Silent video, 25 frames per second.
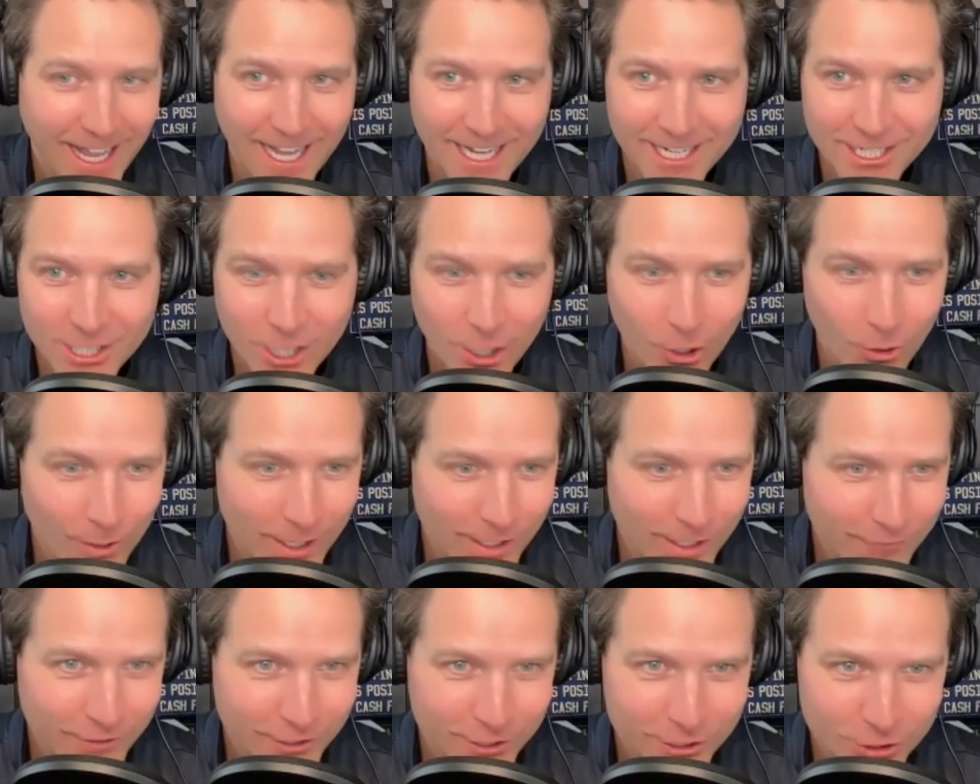I know we
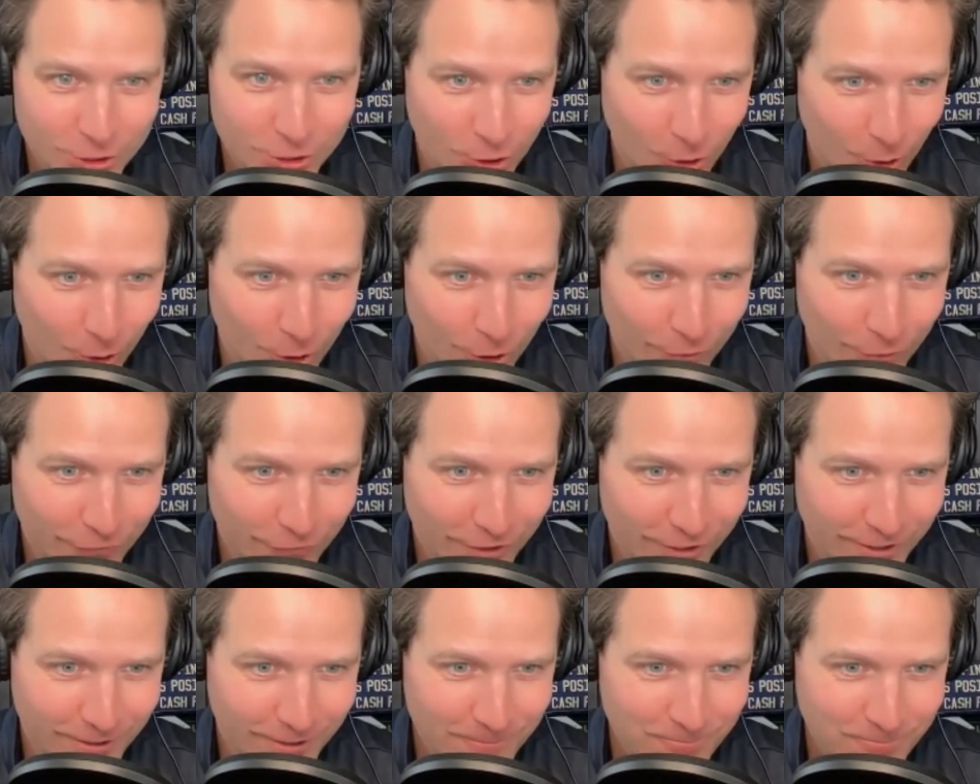have control
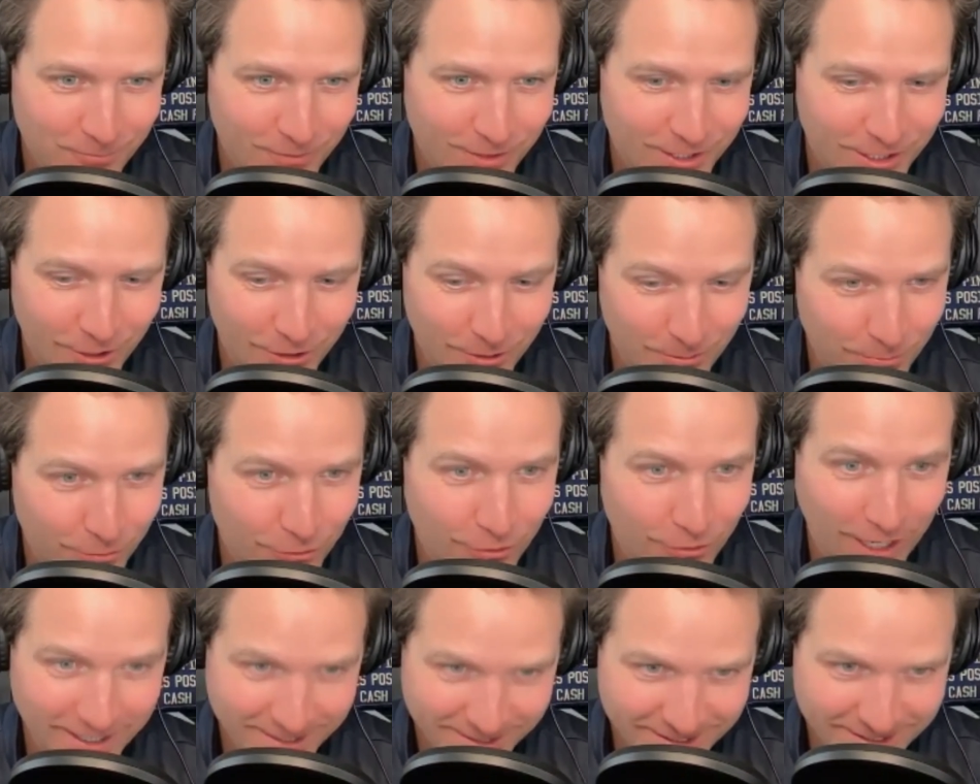over, the
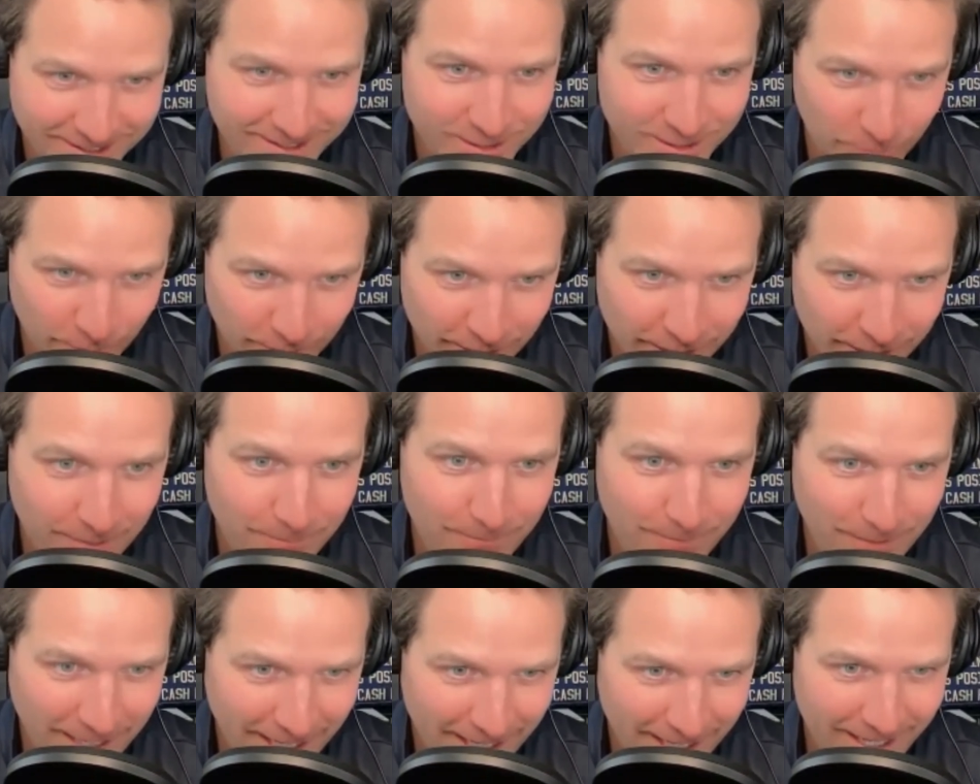prices that we're going to
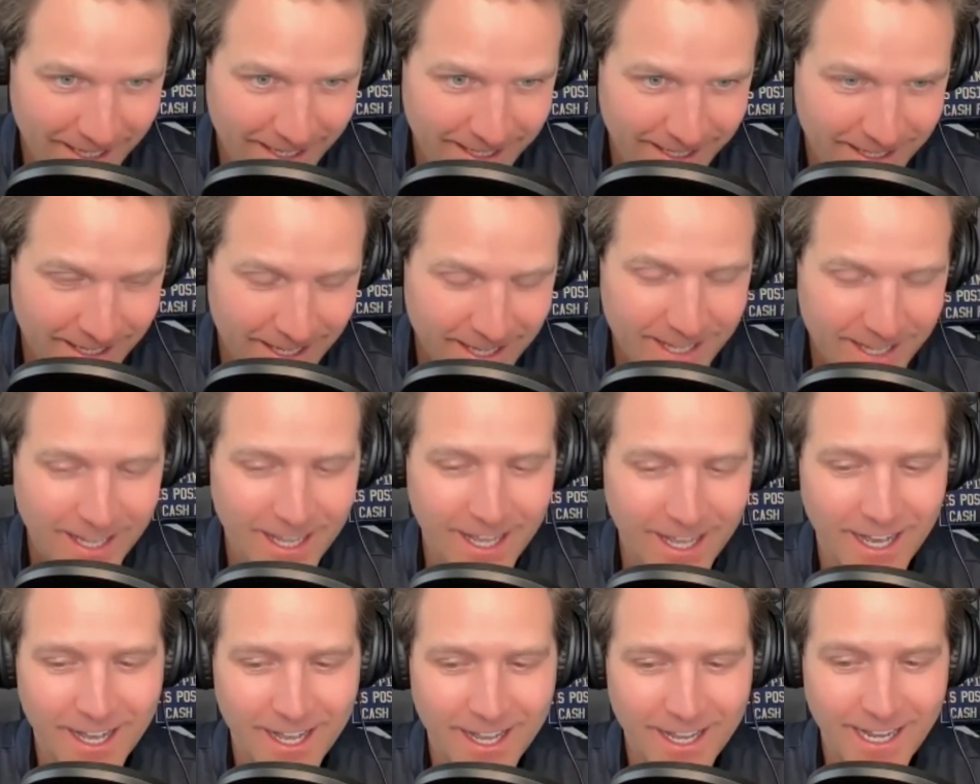pay,
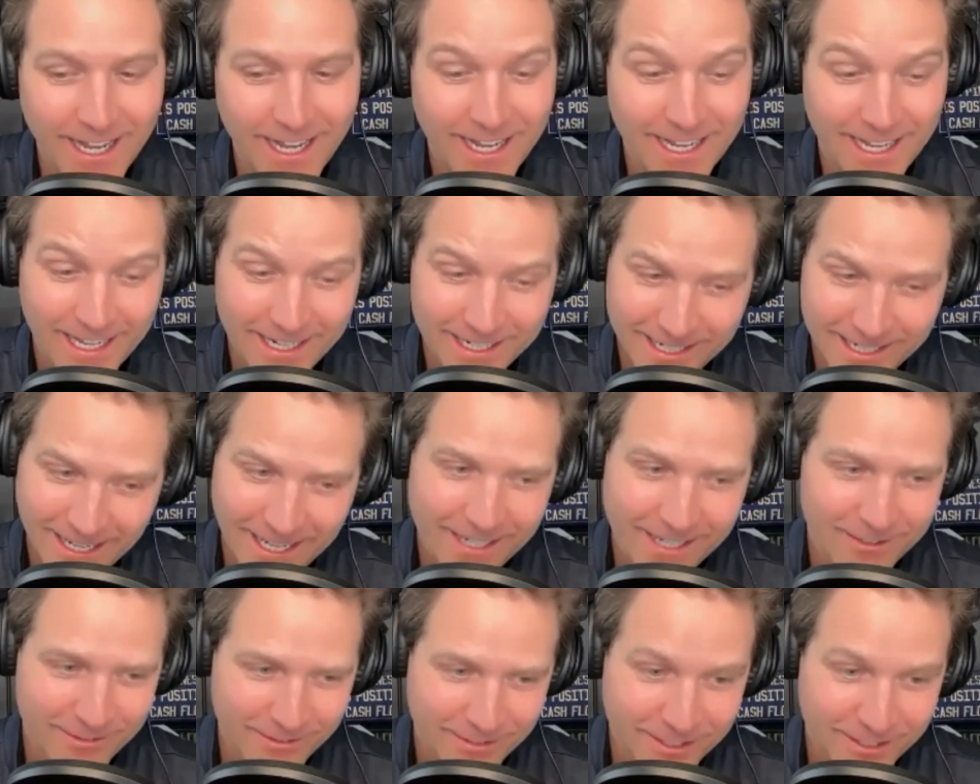
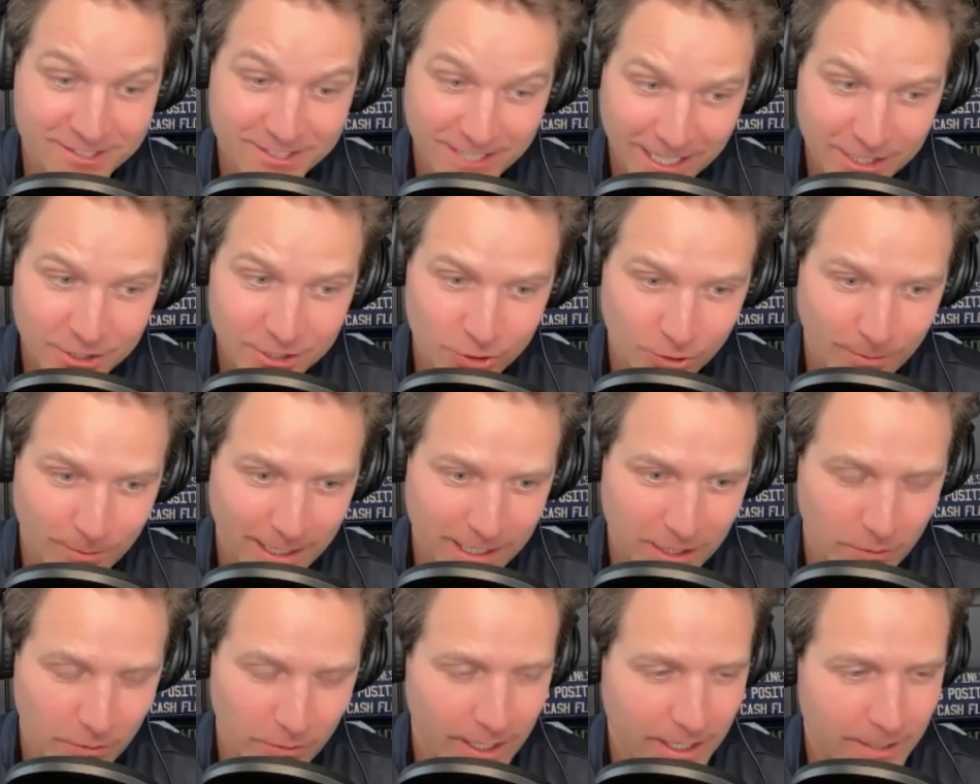and the schedule,
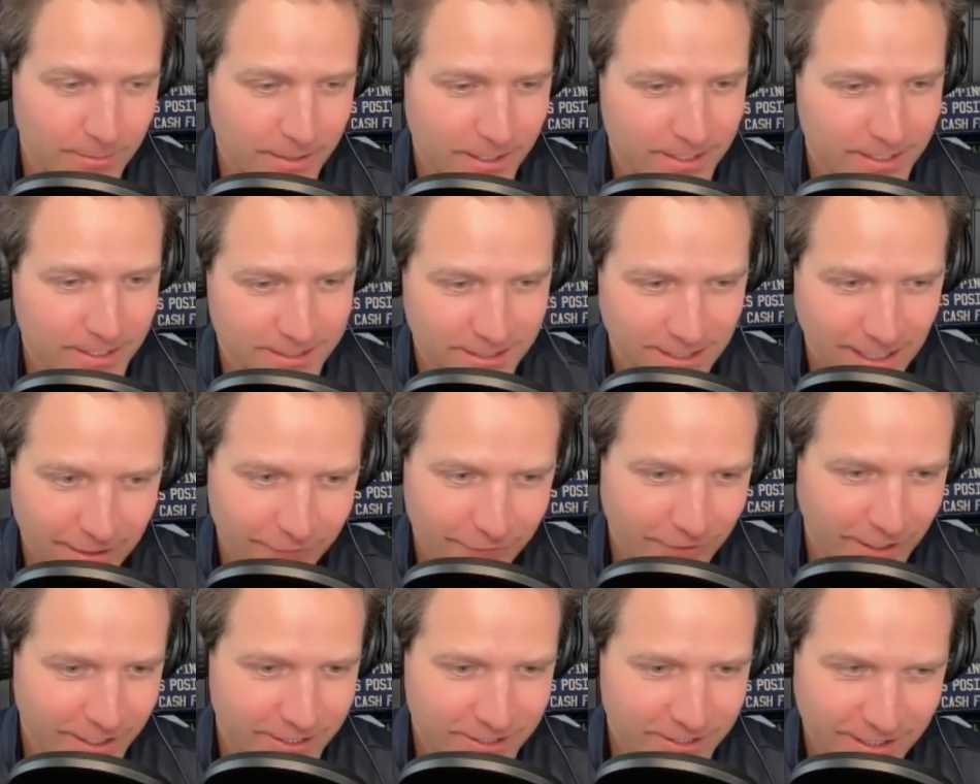by the way, because a lot
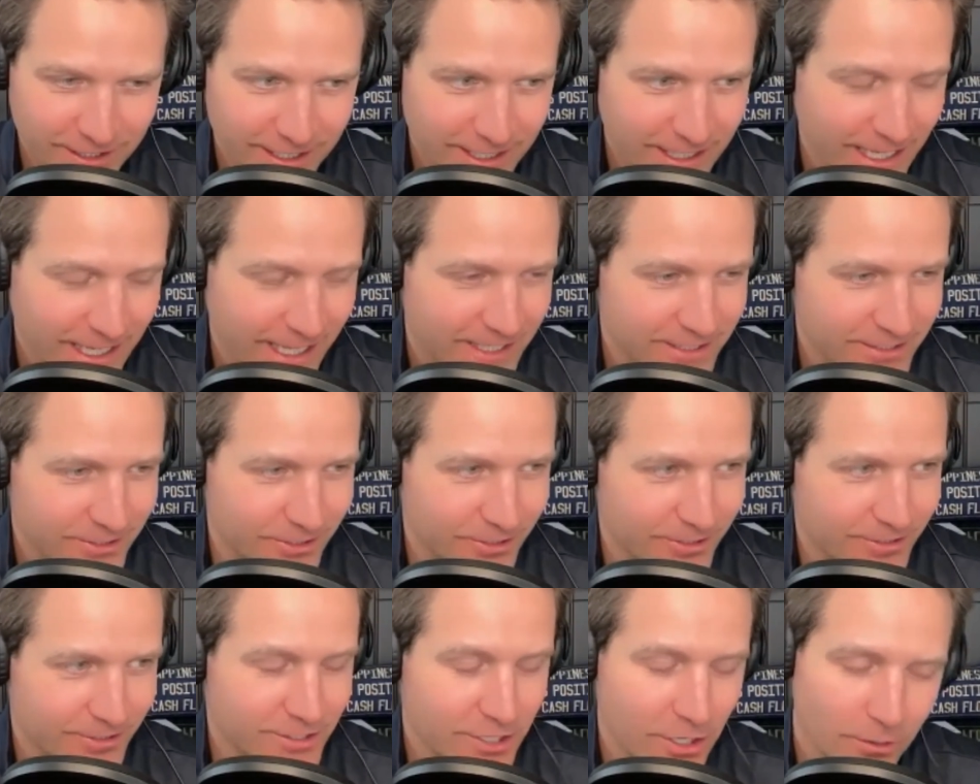of flights are getting
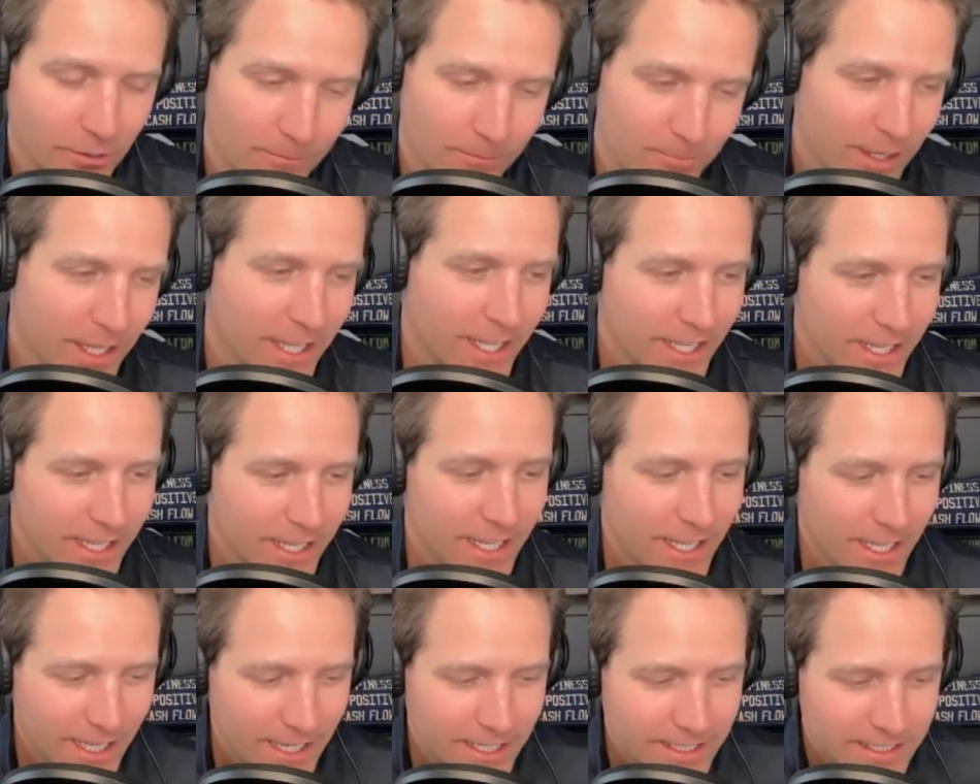canceled. So
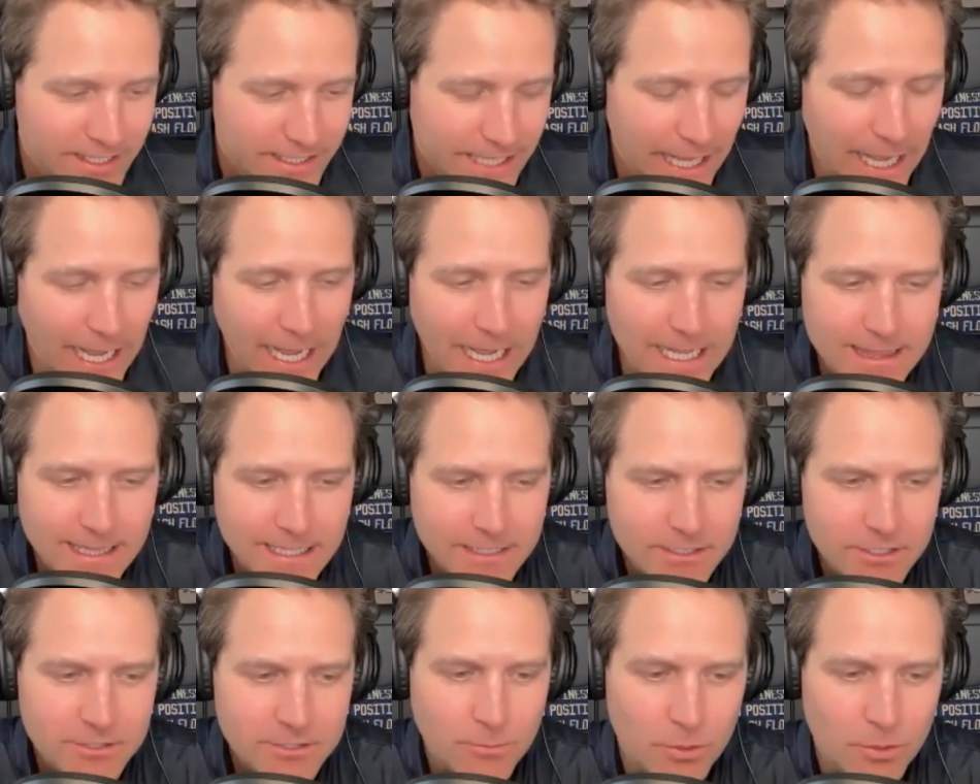yeah, I
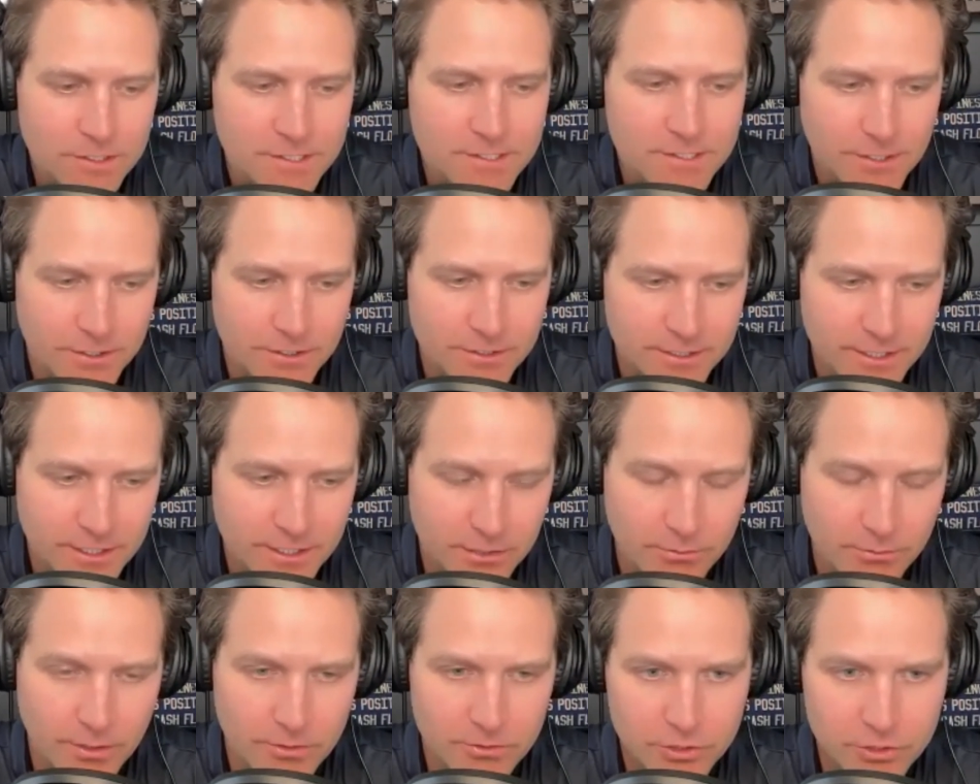think there's more certainty
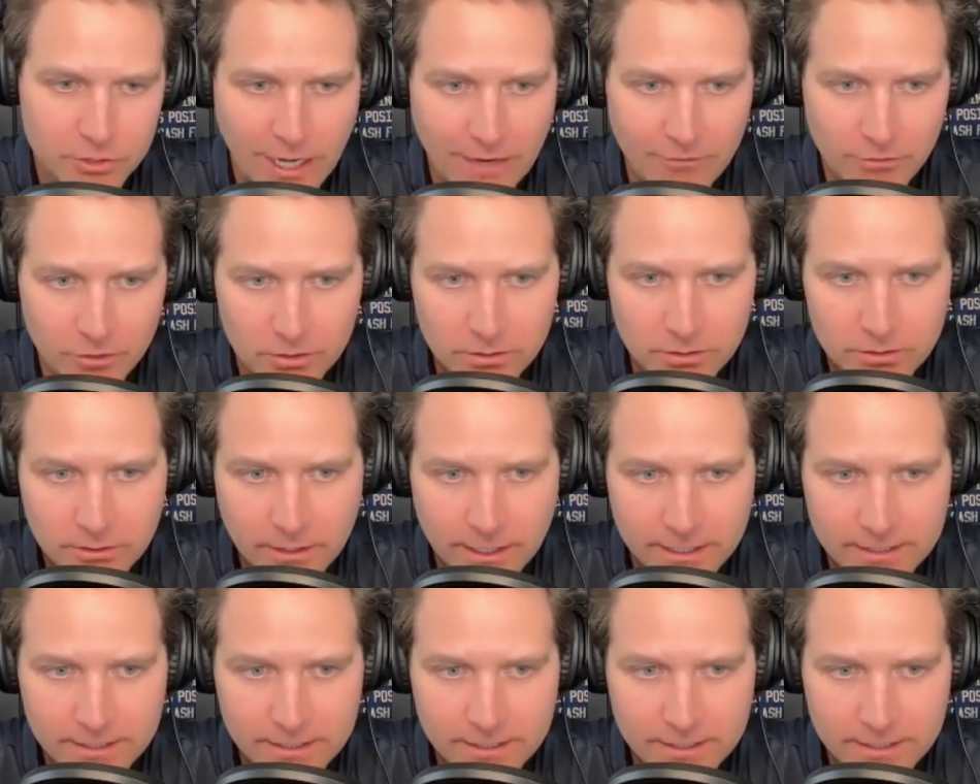to road travel.